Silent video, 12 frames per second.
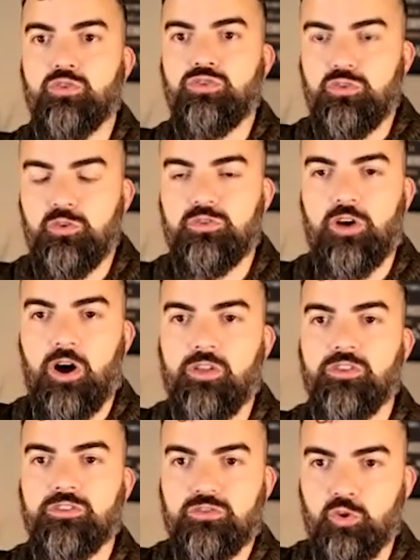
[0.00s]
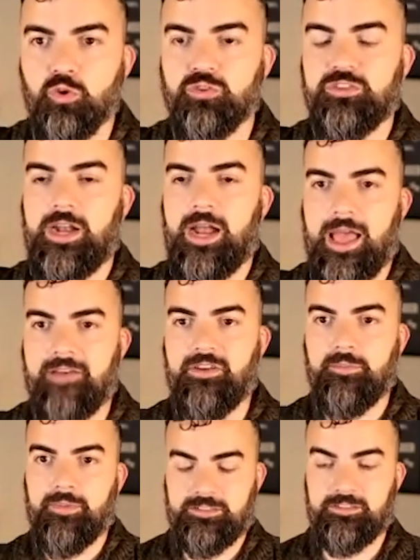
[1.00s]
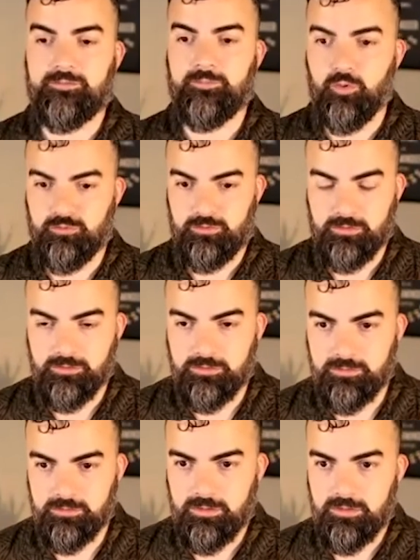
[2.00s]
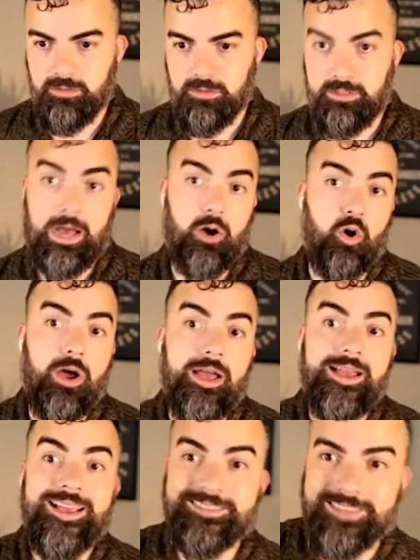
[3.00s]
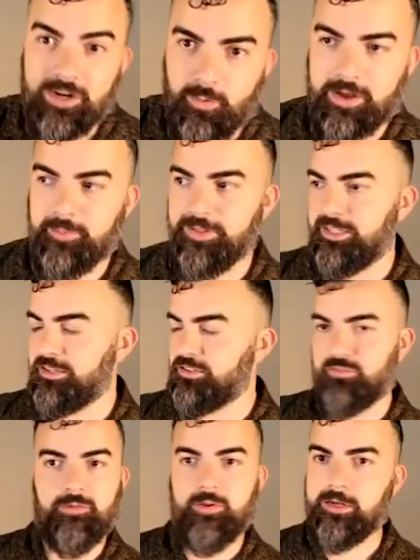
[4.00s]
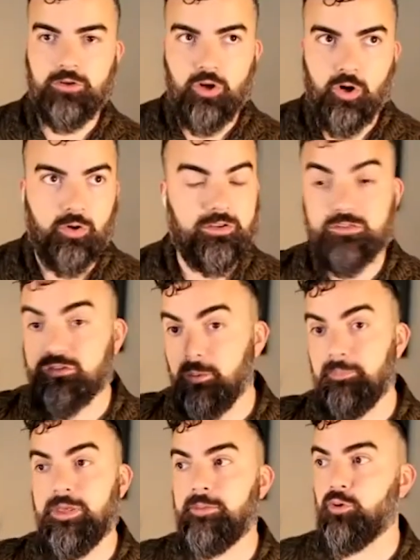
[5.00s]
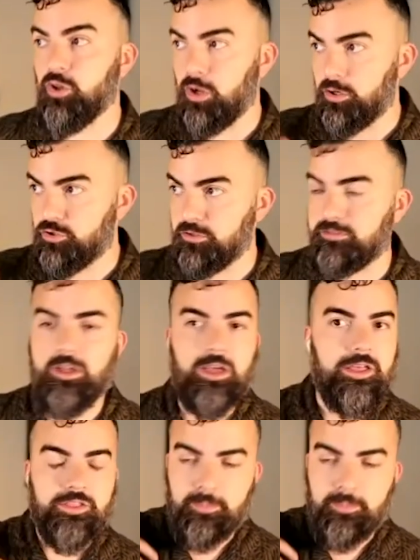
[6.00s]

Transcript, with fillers: use all the tools that I have at my disposal. Now, is that a recommendation for everyone? No, because some people are just they're